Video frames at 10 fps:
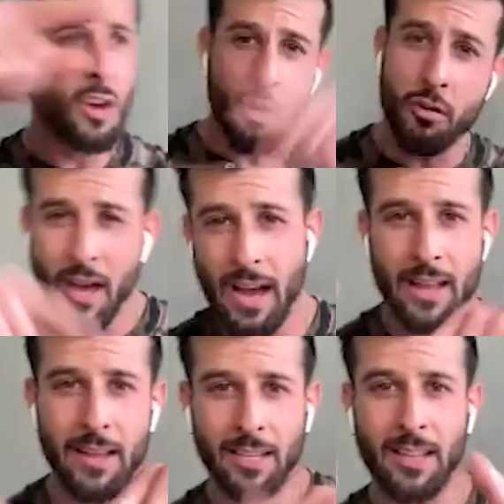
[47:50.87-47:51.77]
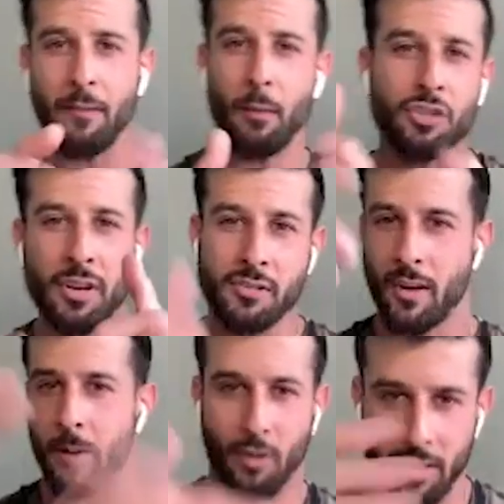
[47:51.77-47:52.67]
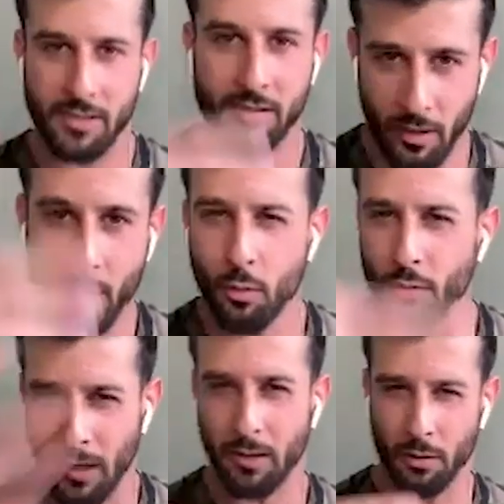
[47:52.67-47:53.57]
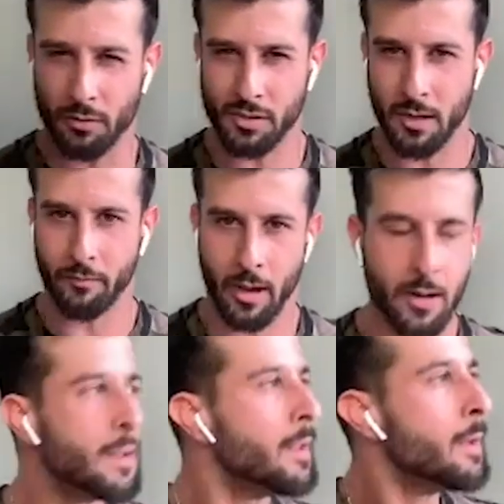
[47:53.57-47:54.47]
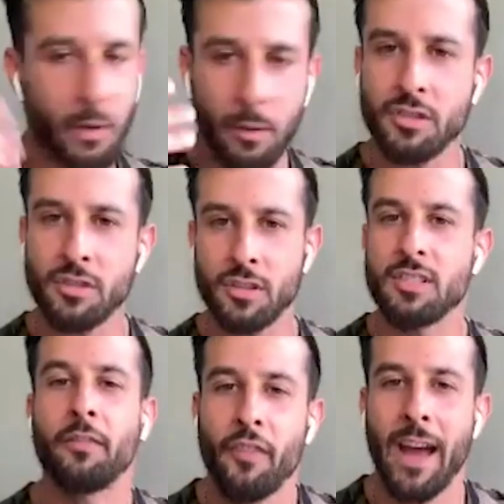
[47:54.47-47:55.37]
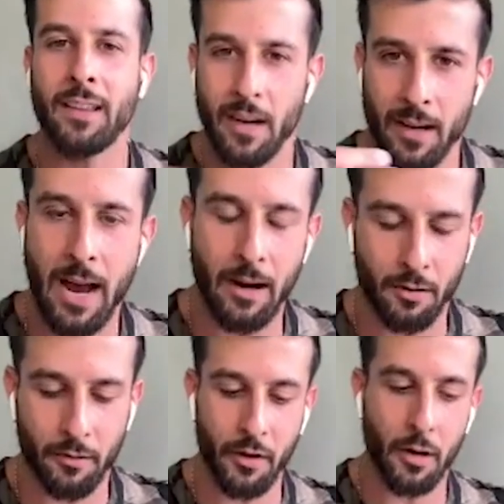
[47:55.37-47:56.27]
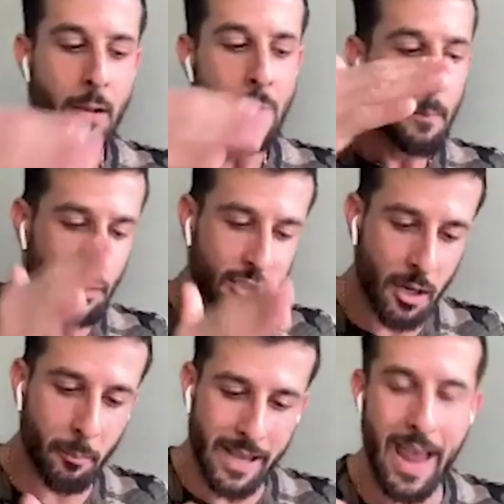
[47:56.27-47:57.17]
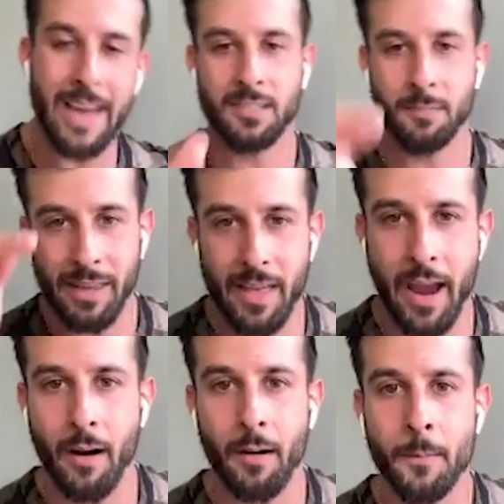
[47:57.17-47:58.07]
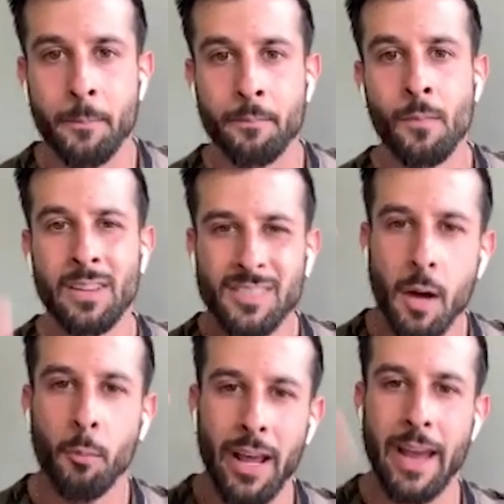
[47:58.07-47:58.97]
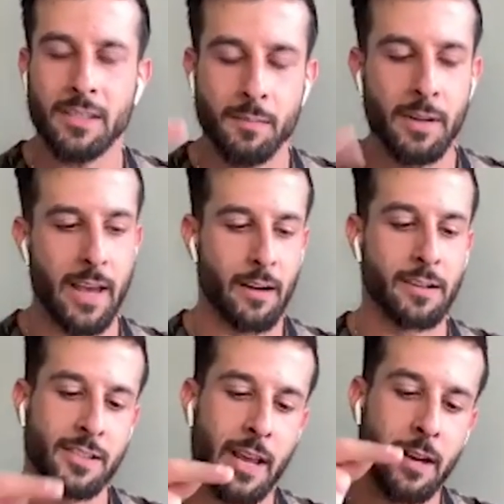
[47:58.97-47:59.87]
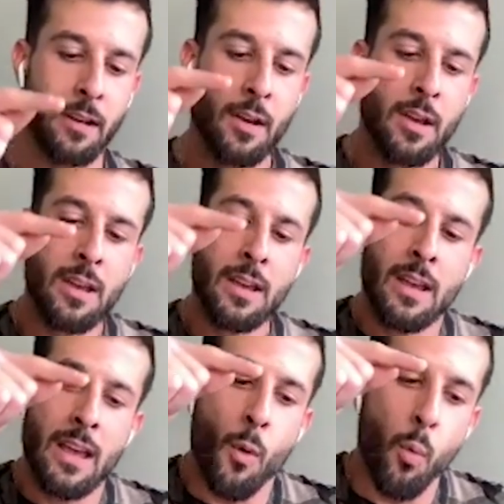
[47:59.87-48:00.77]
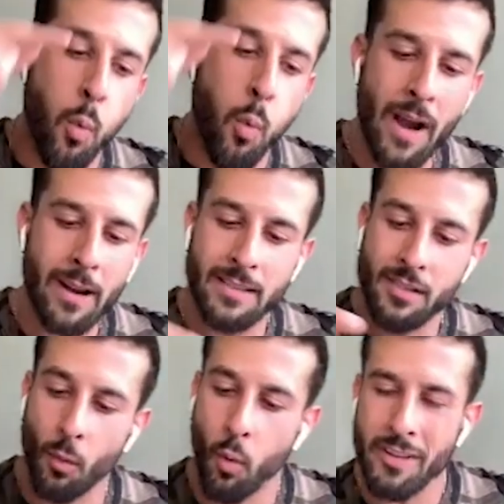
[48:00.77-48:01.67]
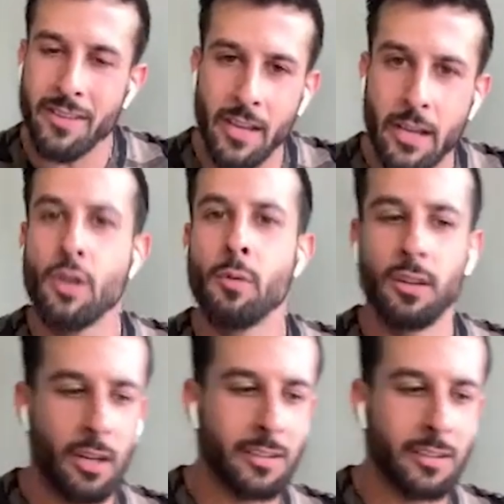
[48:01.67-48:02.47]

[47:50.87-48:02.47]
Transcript: you that guy that did that? What's your Instagram? Crazy like cool, like little stuff, right? right. But it was just the fact that I conquered a fear. But somebody asked me there. Someone asked me there and said, what is the one thing you would have done